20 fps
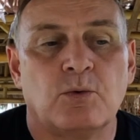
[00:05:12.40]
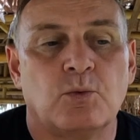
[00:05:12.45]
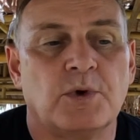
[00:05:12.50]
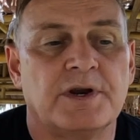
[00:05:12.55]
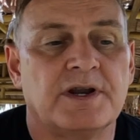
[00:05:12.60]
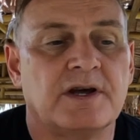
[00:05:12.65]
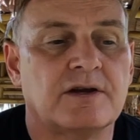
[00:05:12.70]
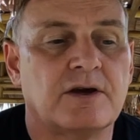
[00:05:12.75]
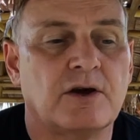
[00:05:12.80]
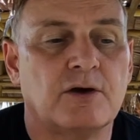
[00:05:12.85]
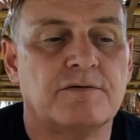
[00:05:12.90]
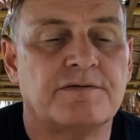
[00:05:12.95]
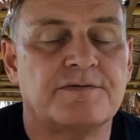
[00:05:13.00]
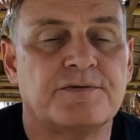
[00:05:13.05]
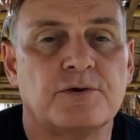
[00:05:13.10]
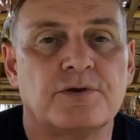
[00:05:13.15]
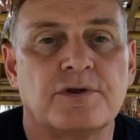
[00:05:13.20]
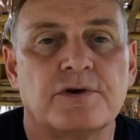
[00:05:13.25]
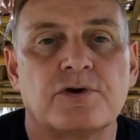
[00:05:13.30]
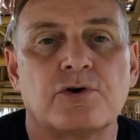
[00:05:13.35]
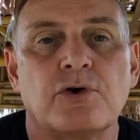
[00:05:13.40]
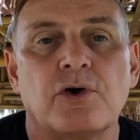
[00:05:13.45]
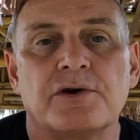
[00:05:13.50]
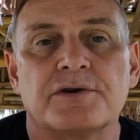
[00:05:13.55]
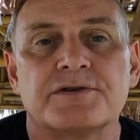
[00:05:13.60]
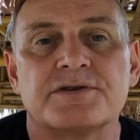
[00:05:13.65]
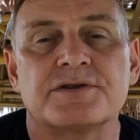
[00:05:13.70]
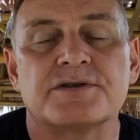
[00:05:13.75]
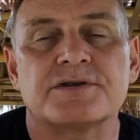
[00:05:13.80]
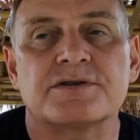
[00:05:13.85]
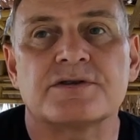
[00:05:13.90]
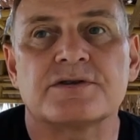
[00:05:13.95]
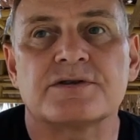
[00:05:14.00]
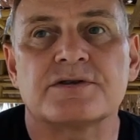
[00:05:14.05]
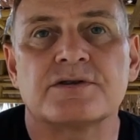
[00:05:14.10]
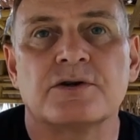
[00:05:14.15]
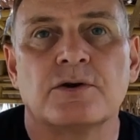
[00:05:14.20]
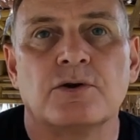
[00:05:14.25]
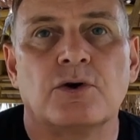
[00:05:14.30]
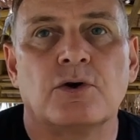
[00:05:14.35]
When I go through the
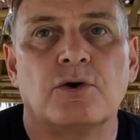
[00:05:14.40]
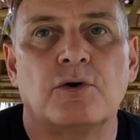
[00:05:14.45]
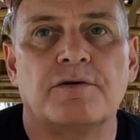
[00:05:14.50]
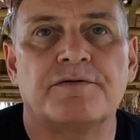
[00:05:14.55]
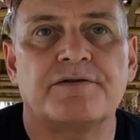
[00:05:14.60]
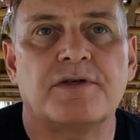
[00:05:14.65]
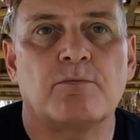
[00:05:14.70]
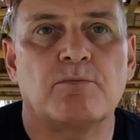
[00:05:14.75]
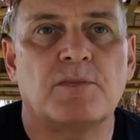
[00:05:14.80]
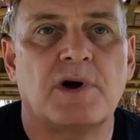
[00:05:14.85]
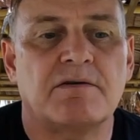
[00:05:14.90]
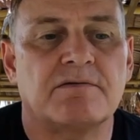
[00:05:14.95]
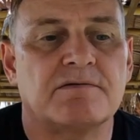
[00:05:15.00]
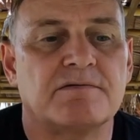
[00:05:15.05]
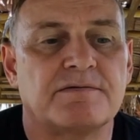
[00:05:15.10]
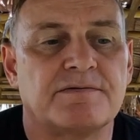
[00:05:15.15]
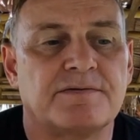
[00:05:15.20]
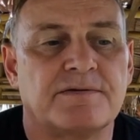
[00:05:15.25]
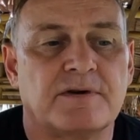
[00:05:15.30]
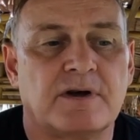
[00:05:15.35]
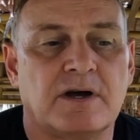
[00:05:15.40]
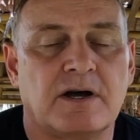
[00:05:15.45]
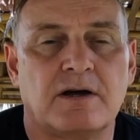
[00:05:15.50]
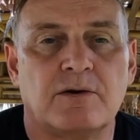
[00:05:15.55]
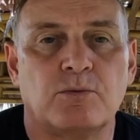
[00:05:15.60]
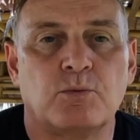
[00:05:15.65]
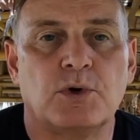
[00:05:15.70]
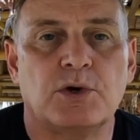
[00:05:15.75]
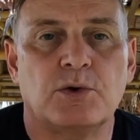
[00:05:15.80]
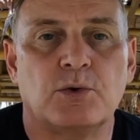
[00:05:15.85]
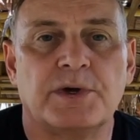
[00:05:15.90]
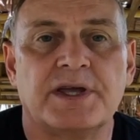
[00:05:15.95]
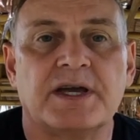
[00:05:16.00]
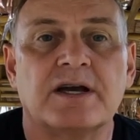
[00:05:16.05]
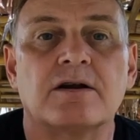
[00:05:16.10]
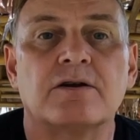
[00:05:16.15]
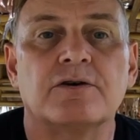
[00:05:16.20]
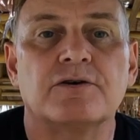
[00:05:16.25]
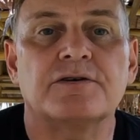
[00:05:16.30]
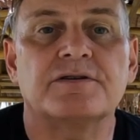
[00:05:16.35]
costs of the month, I will
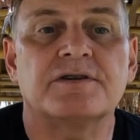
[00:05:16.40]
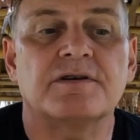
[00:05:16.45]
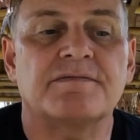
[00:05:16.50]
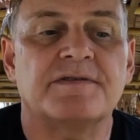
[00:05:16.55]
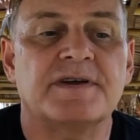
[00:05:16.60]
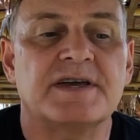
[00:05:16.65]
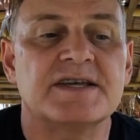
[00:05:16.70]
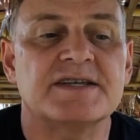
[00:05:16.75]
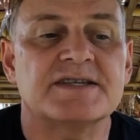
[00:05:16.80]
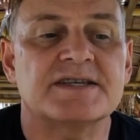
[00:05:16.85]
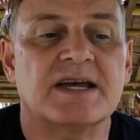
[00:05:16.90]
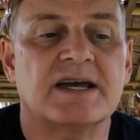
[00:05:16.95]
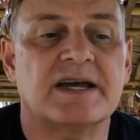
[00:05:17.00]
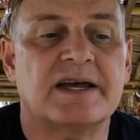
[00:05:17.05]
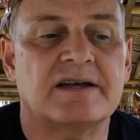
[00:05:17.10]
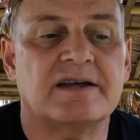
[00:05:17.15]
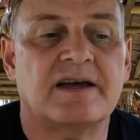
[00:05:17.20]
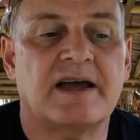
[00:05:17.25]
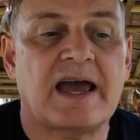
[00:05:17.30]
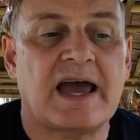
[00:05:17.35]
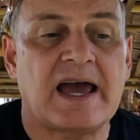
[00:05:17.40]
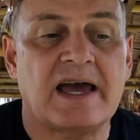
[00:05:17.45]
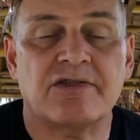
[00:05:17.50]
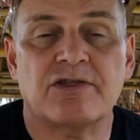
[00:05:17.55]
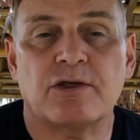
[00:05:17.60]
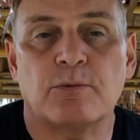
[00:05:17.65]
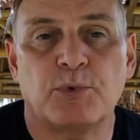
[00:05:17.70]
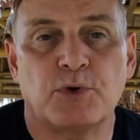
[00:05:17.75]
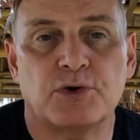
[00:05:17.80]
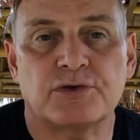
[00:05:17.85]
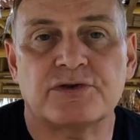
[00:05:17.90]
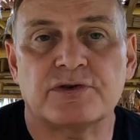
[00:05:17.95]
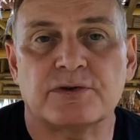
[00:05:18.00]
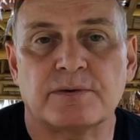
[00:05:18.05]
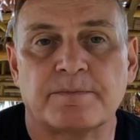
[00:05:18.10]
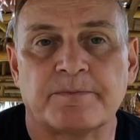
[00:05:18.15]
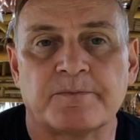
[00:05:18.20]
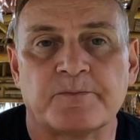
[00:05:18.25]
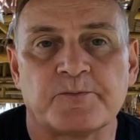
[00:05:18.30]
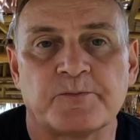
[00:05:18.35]
include the visa at the
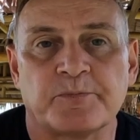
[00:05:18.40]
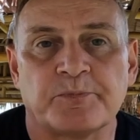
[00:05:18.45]
bottom,